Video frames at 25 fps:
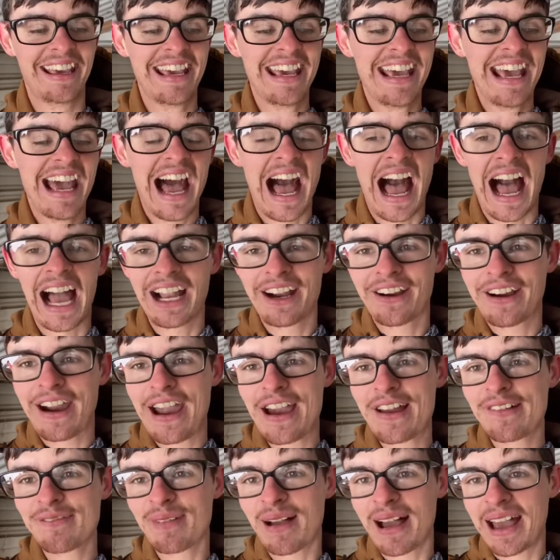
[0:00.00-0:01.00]
I grabbed
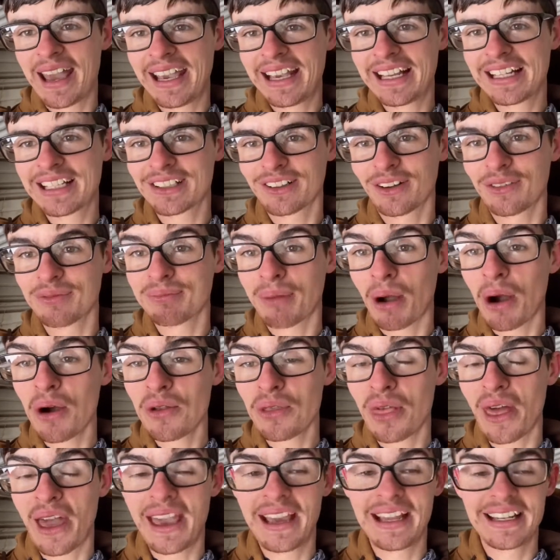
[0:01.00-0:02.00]
my hands on both
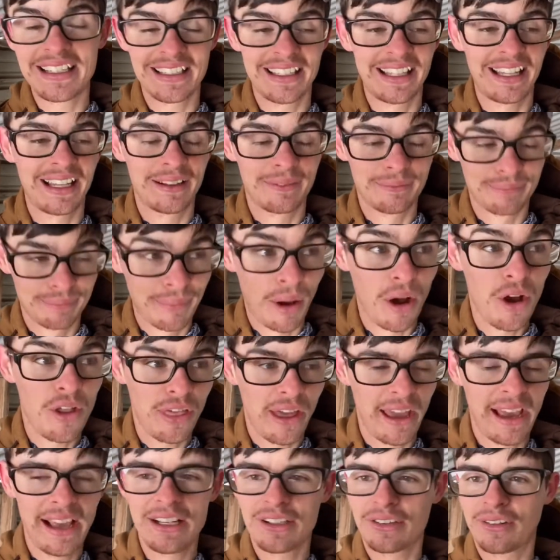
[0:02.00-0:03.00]
hands on
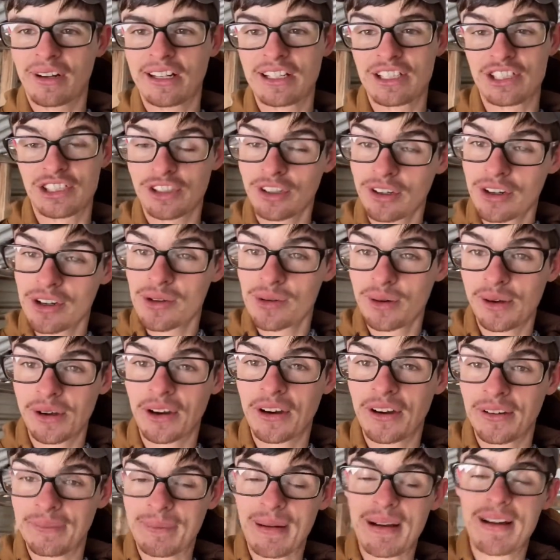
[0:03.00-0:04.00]
that steering wheel.
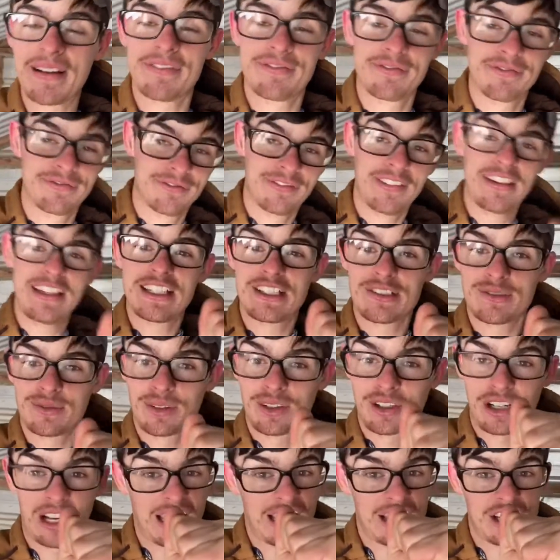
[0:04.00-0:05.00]
My fist was
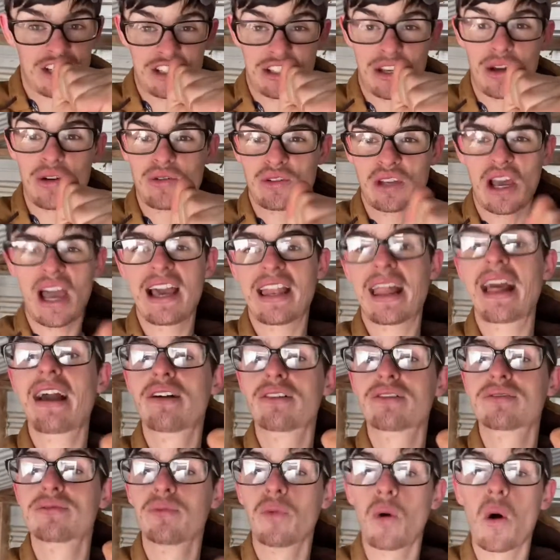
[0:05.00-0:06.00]
clenched so tight it was
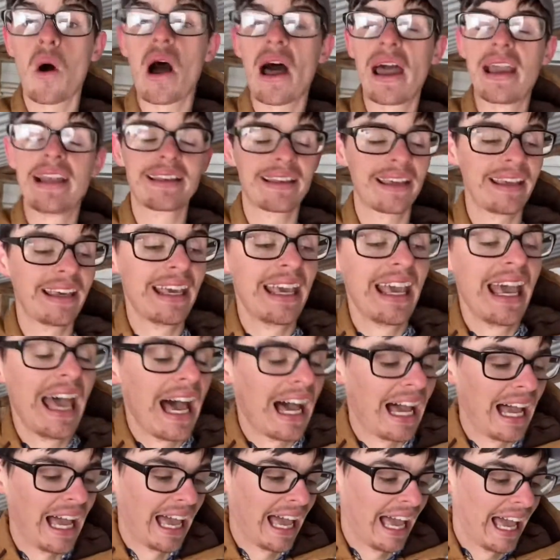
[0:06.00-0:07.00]
white.
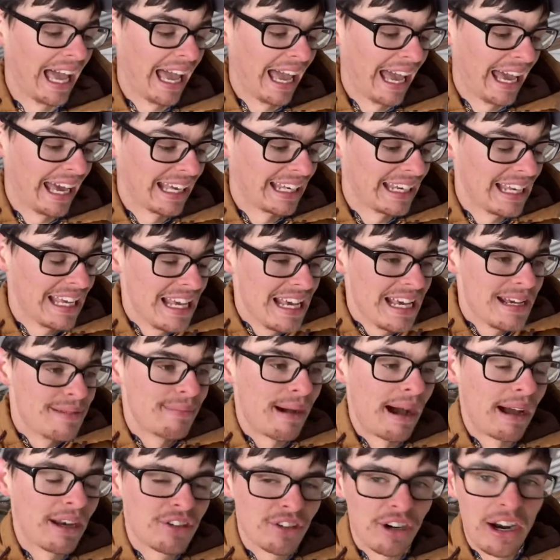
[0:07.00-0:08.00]
And my
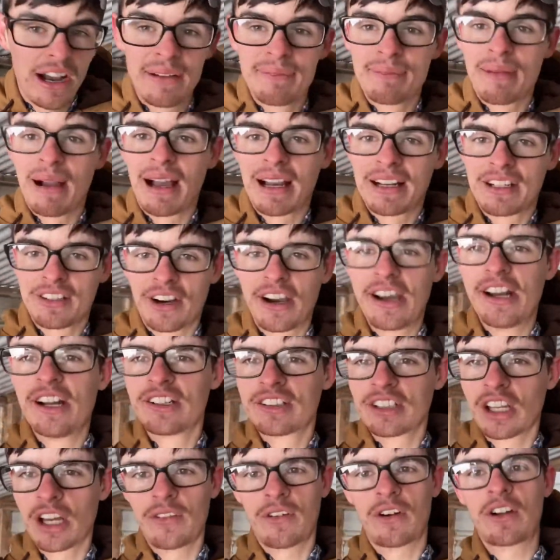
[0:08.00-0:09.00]
trainer's
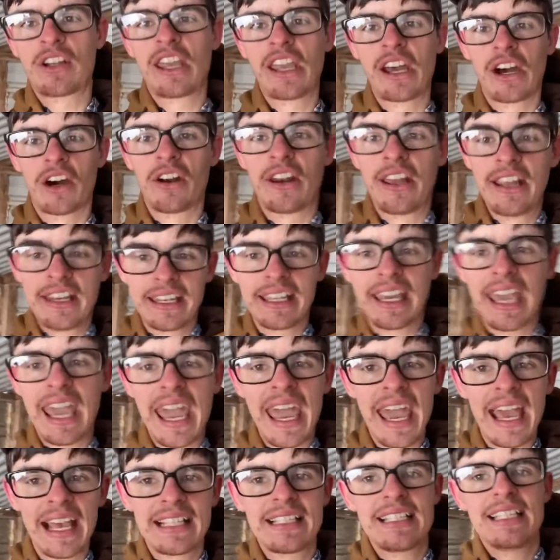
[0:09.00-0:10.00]
over yelling, "In the
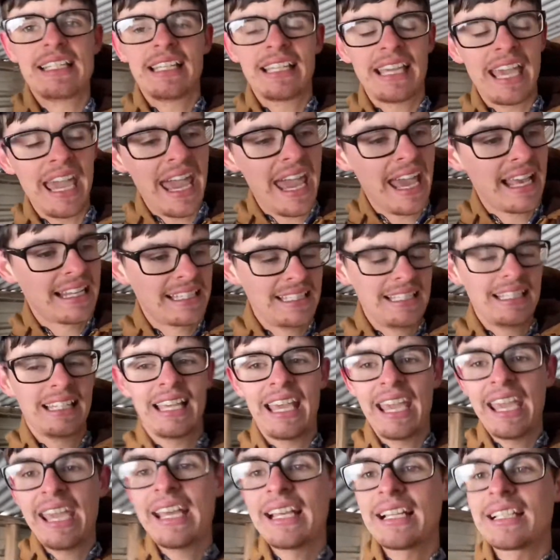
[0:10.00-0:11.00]
gas! In the gas! In the
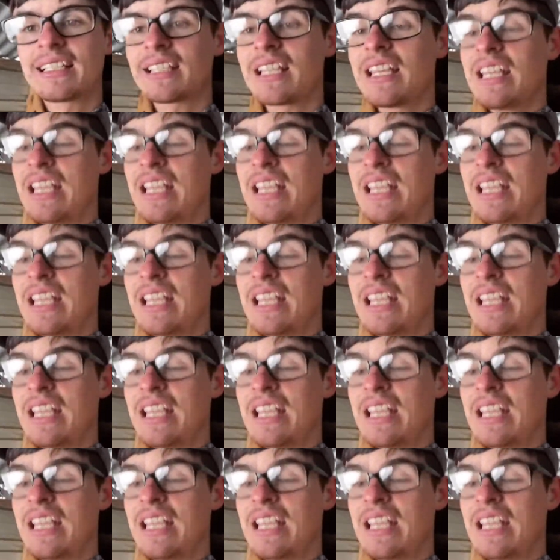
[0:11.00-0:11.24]
gas!"